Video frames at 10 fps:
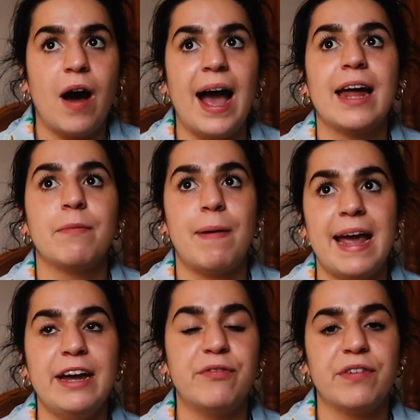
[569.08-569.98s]
I hadn't
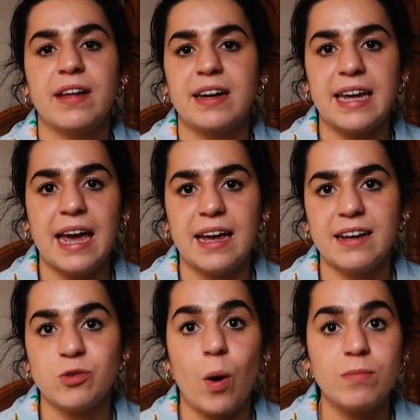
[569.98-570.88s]
paid for that
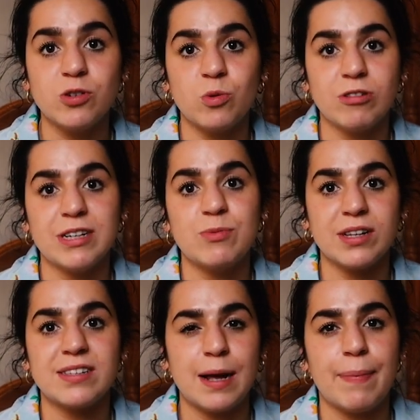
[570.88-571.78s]
year, so I was already
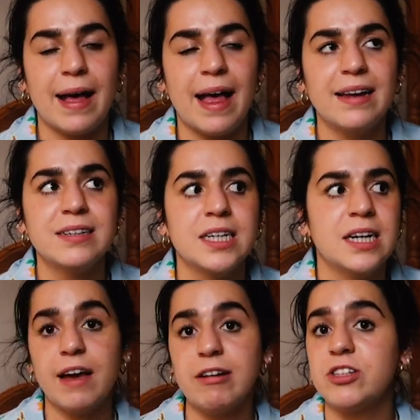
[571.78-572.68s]
one step ahead.
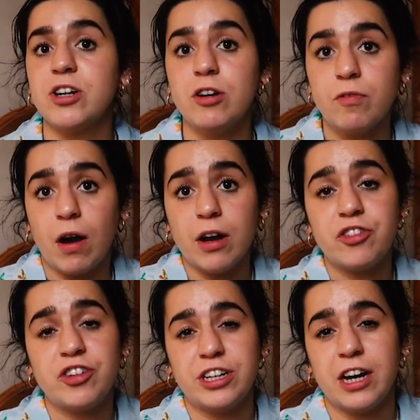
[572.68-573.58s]
There is no
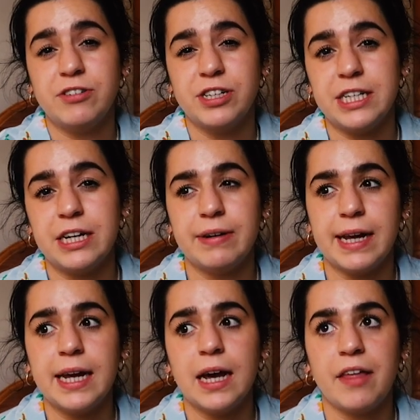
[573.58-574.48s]
rush to go to
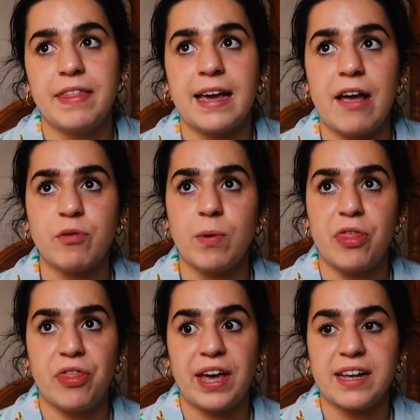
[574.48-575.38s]
uni. I think everyone
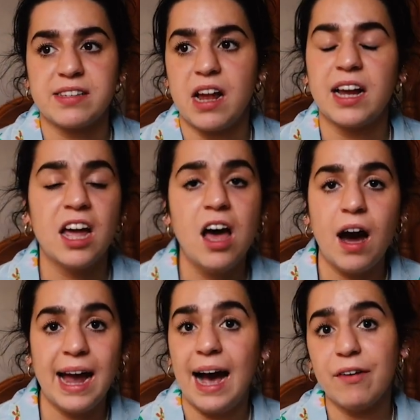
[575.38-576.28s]
thinks like
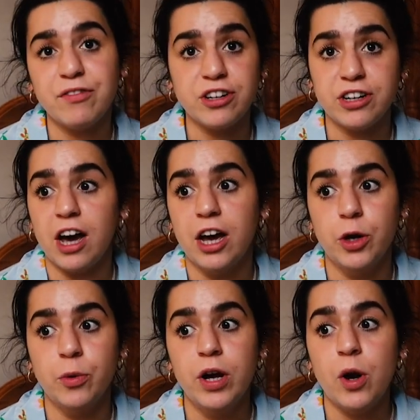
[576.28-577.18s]
I have to go